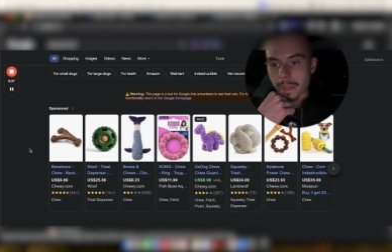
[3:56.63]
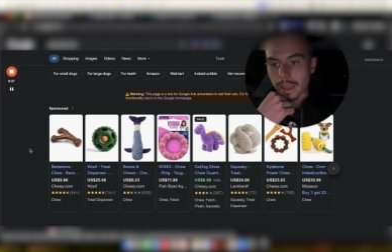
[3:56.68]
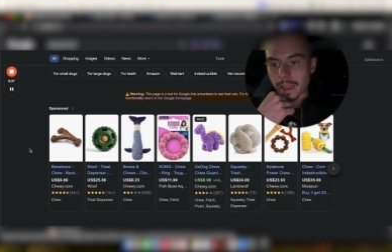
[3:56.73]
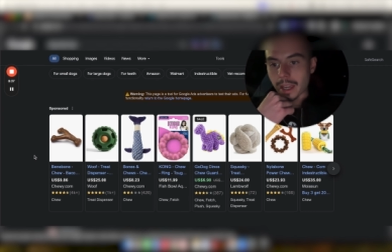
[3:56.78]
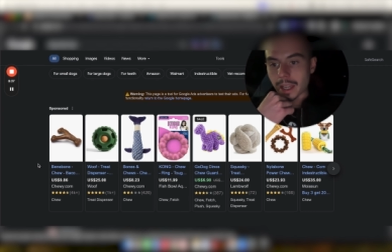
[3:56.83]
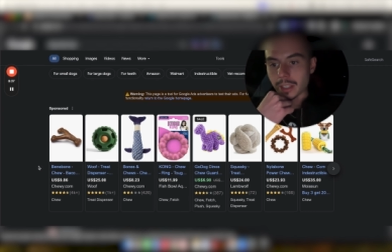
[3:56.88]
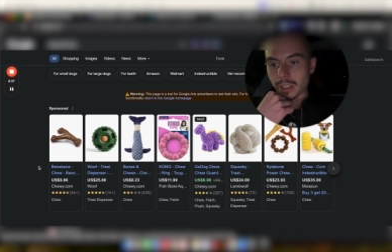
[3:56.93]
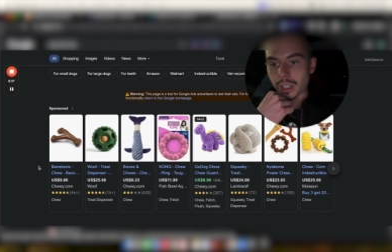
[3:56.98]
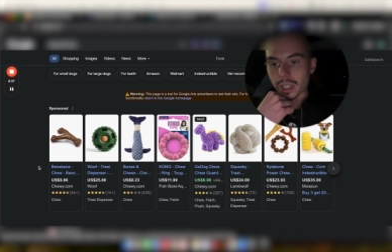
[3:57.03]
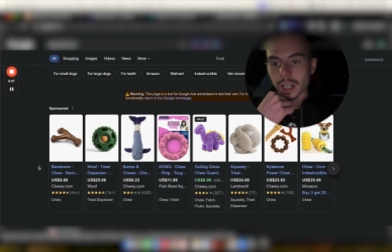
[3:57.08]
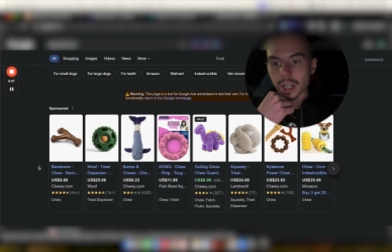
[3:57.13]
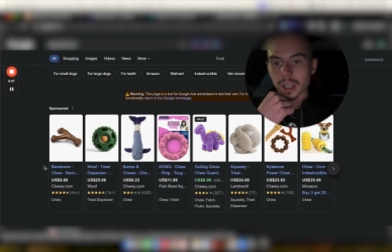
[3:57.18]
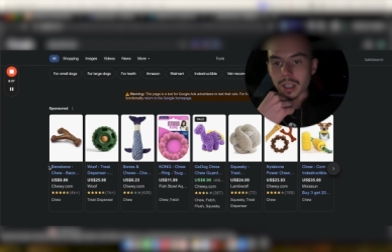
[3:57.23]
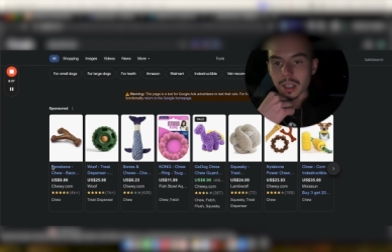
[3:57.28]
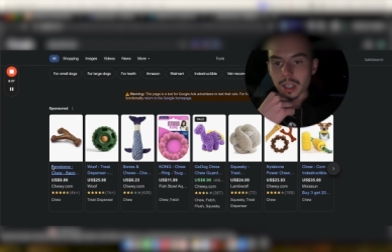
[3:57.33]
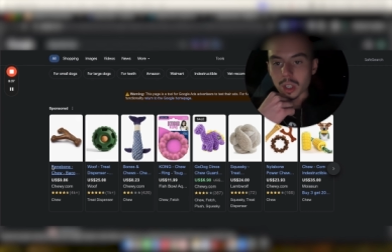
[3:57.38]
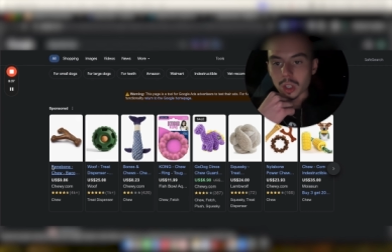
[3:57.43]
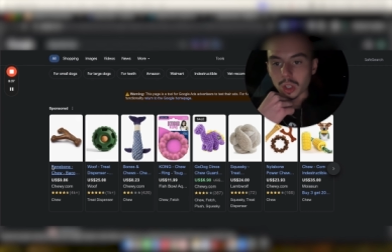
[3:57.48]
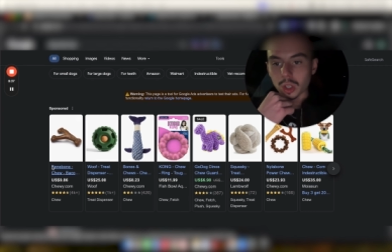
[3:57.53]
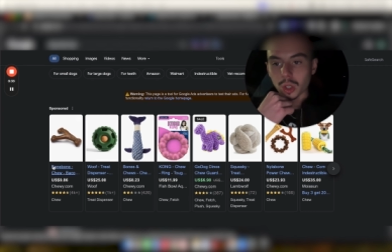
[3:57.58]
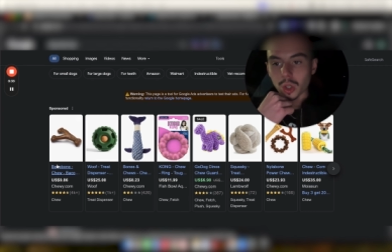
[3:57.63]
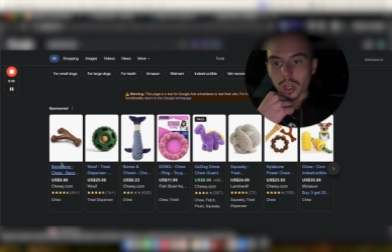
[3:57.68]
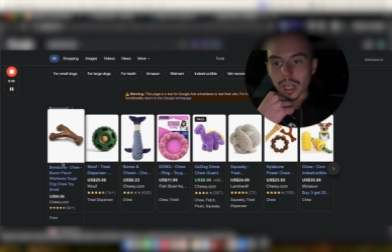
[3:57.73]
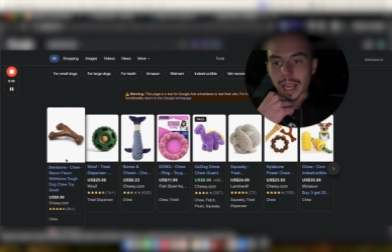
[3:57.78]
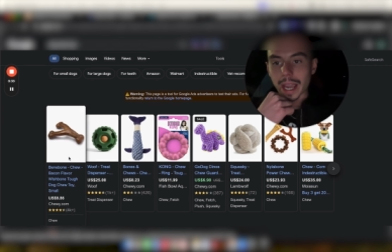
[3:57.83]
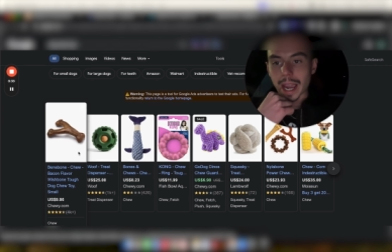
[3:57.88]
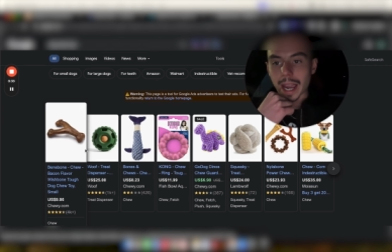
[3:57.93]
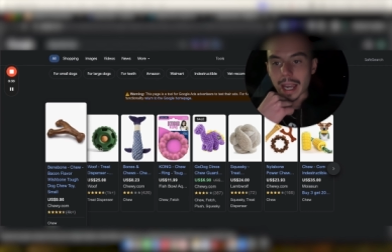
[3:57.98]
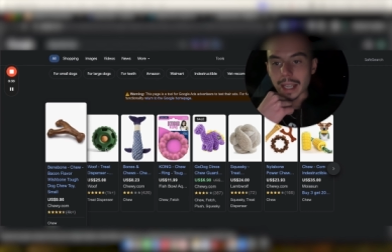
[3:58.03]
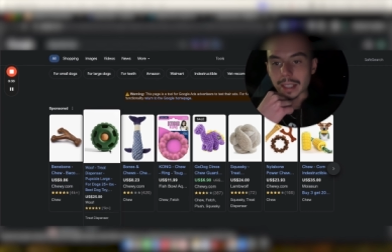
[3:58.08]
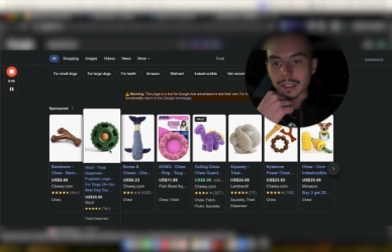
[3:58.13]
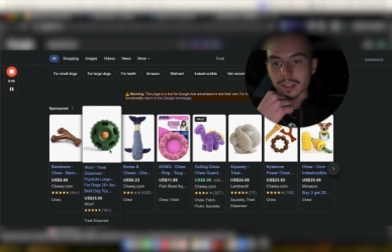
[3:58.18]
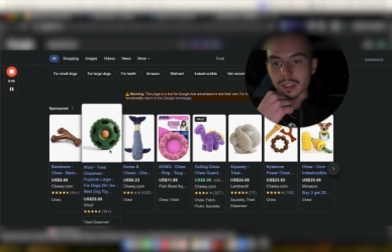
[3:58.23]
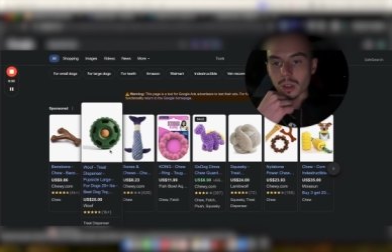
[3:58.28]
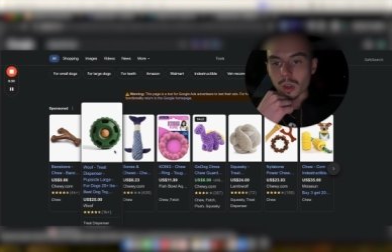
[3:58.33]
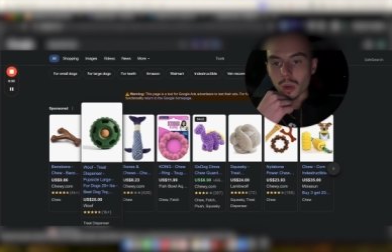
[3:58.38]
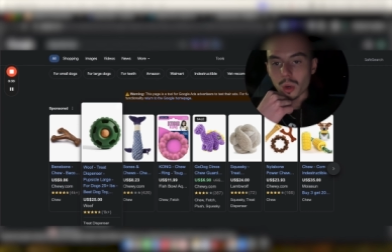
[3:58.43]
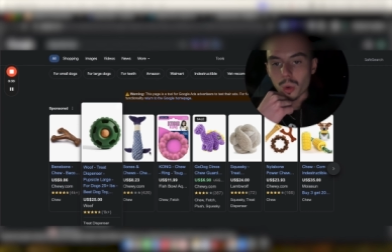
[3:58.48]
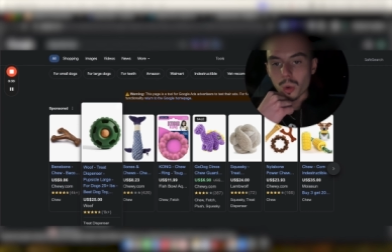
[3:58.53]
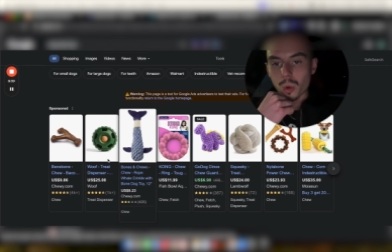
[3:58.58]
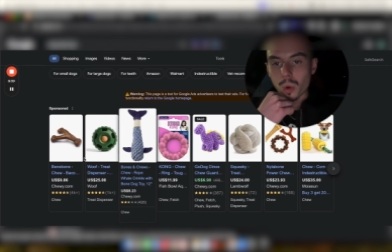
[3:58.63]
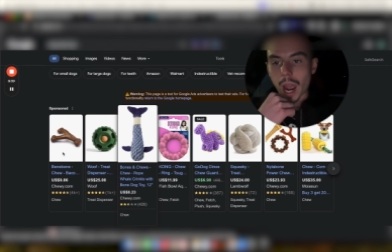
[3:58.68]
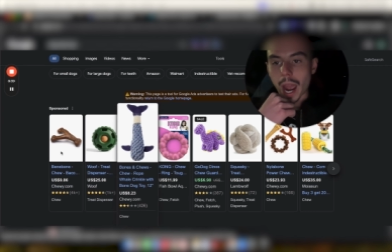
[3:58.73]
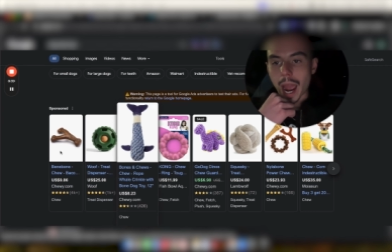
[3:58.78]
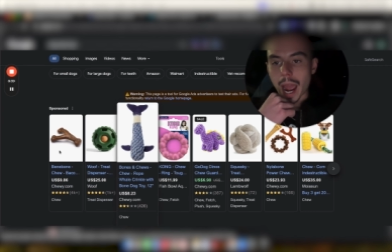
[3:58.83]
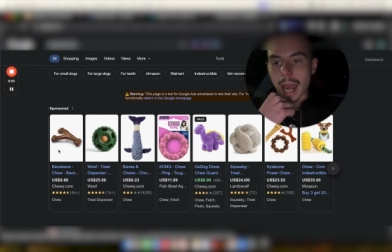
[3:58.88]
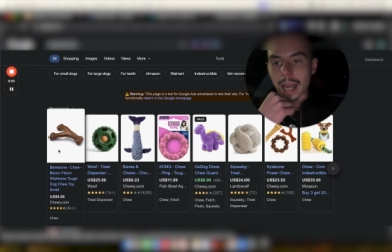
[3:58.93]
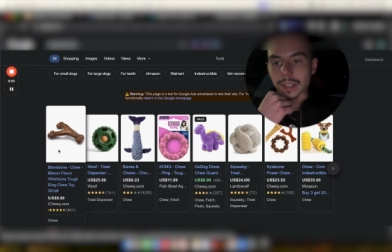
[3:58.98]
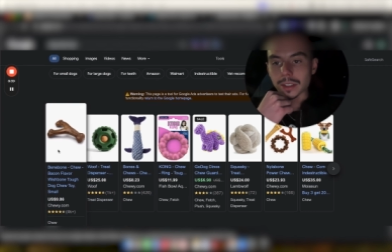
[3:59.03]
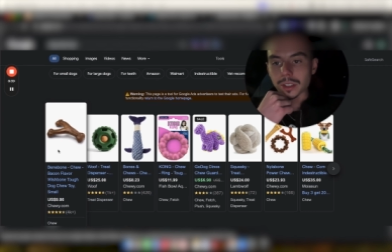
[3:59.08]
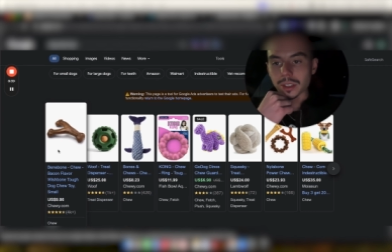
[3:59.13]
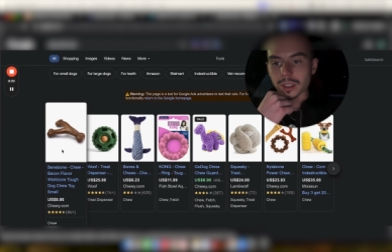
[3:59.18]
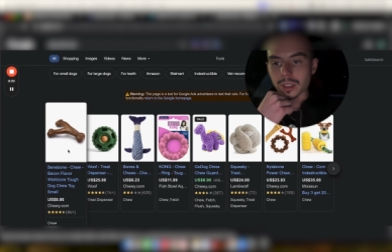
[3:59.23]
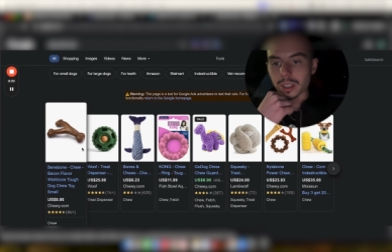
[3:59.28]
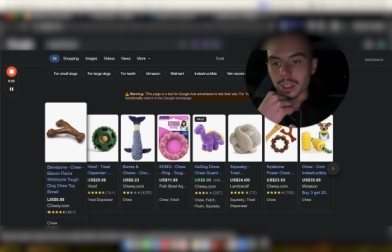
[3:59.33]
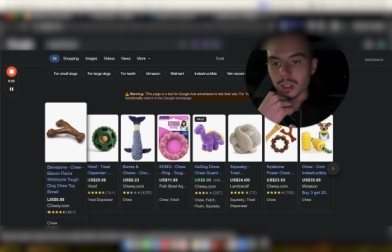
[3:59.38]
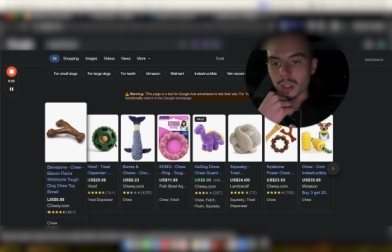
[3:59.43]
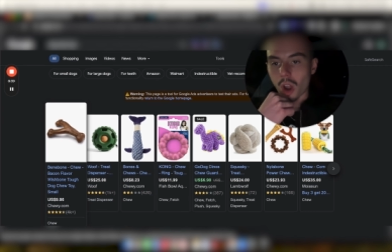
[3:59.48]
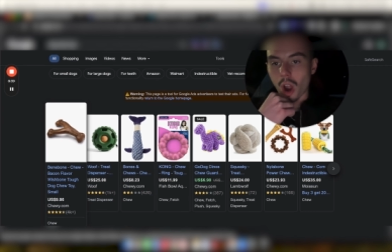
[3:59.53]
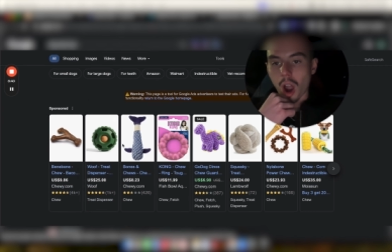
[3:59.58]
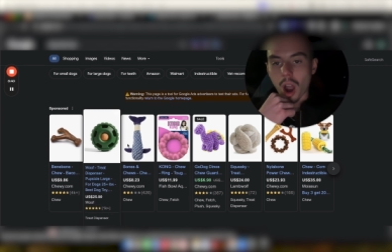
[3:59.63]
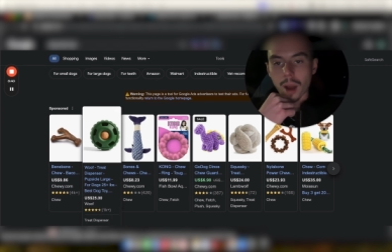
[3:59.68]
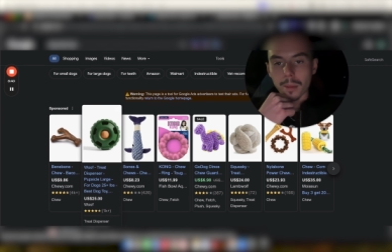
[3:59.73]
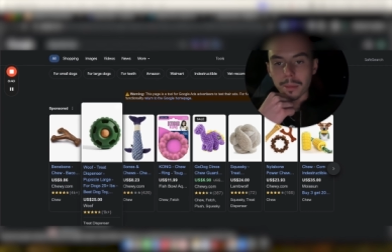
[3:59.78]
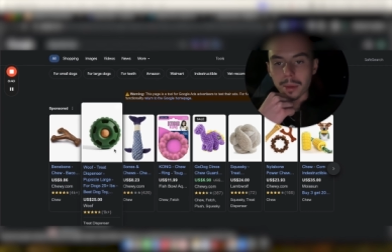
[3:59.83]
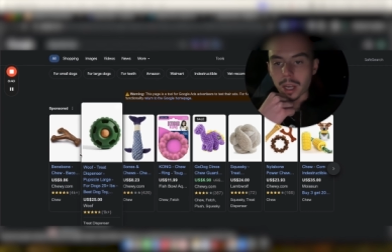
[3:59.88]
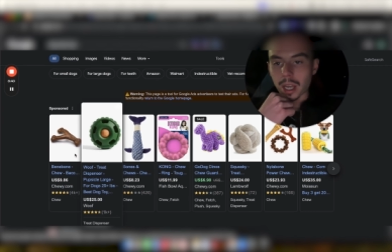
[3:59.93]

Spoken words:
and you're going to look at who has the top